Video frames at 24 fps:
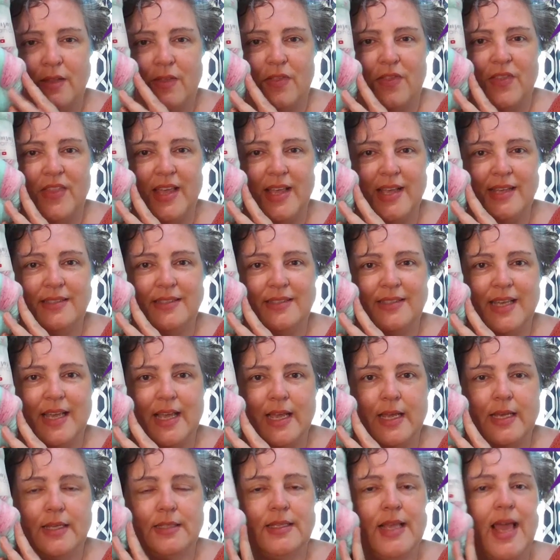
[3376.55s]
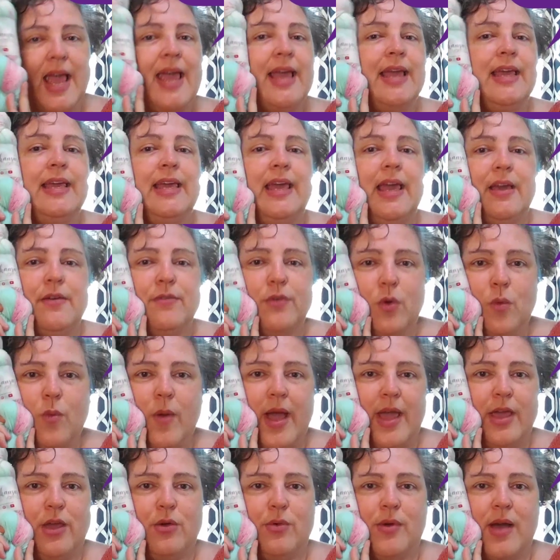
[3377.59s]
This is a
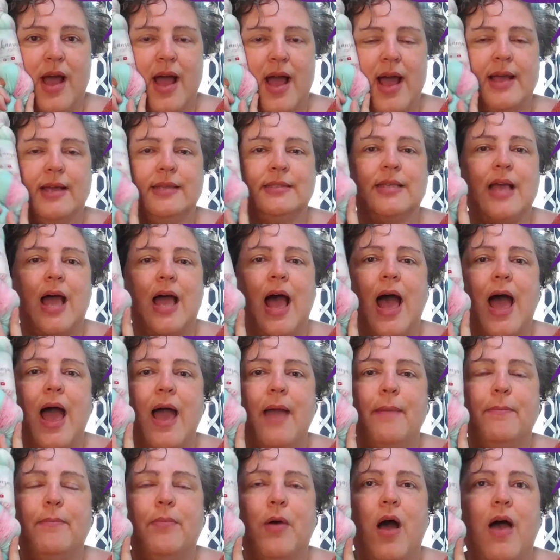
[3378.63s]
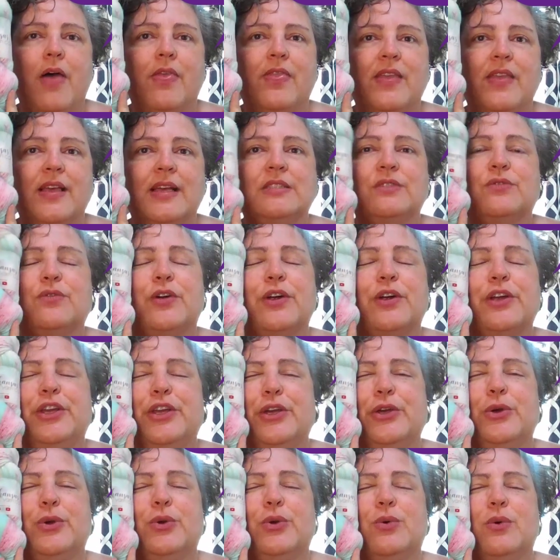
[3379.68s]
giveaway, you guys. I bought this for
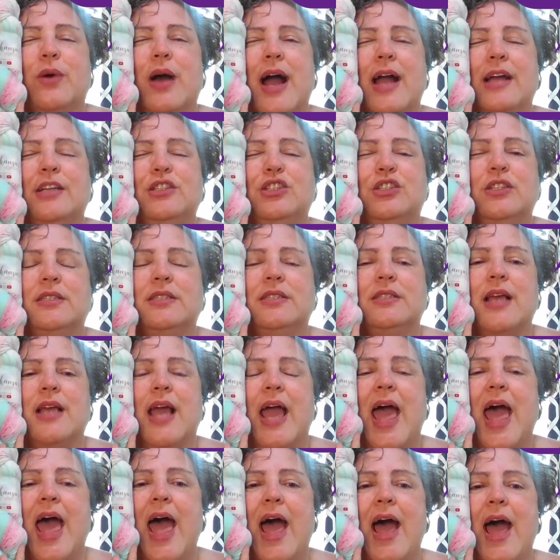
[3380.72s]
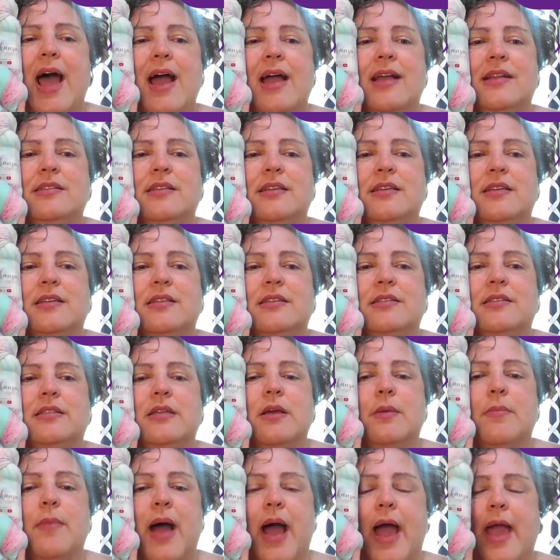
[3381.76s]
you. I just had
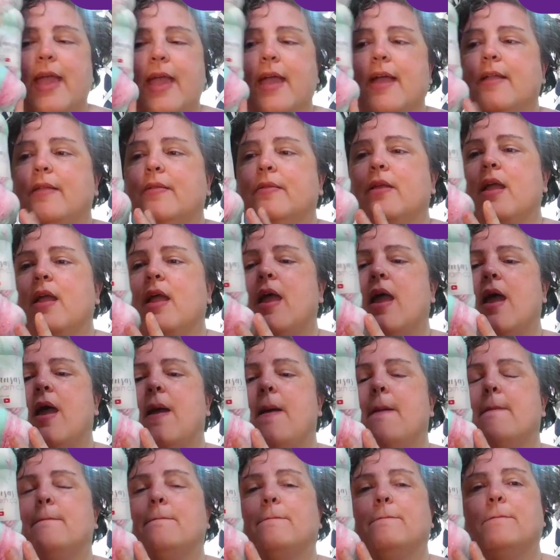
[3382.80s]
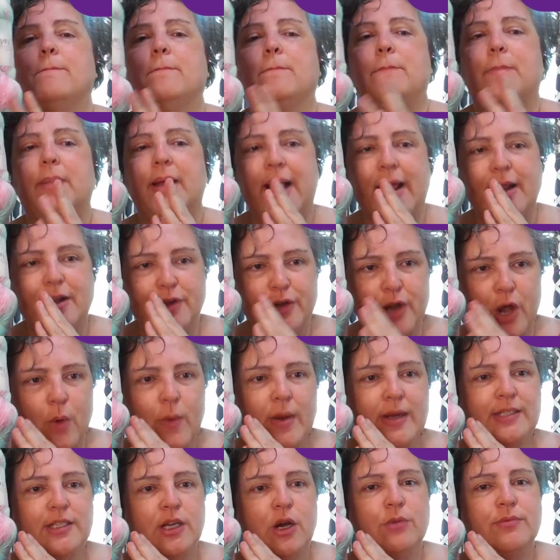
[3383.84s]
to buy it, but I know
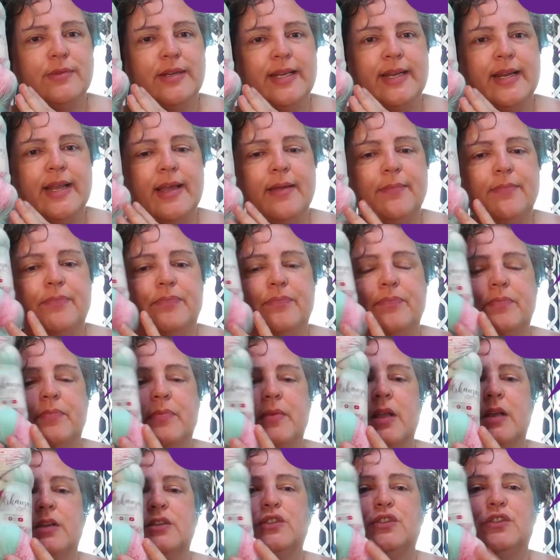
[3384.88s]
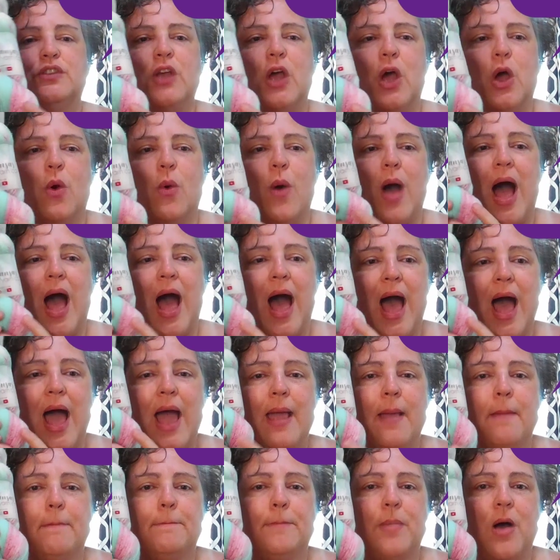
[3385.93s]
I don't need it. So
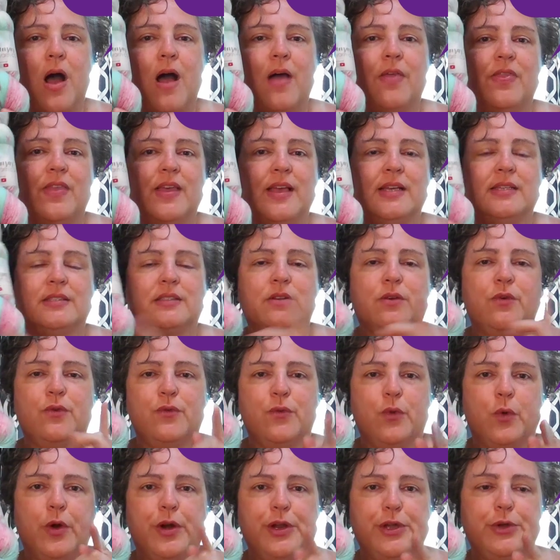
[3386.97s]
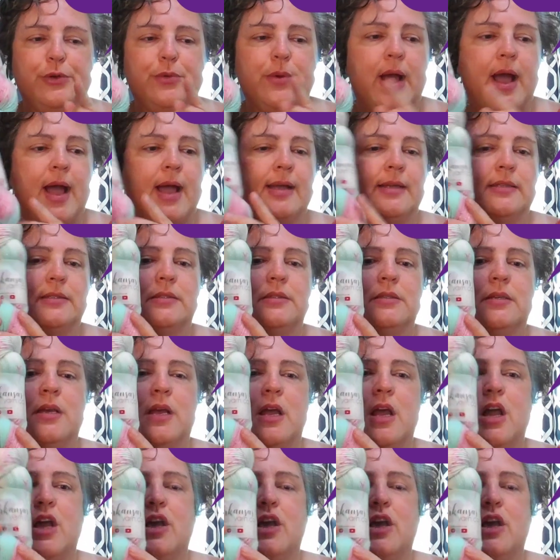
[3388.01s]
I bought this for you guys.